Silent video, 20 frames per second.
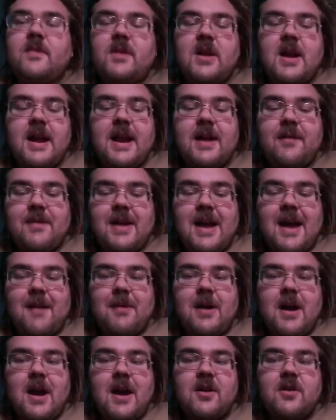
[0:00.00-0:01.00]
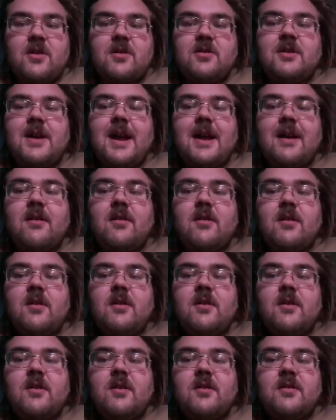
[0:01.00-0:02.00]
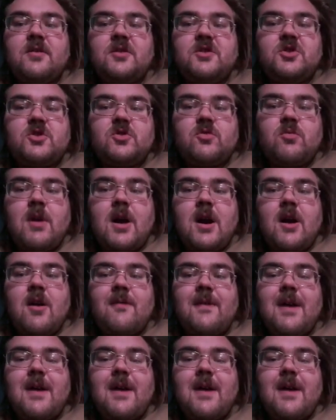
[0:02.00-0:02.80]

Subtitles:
I think we have 100 and like 12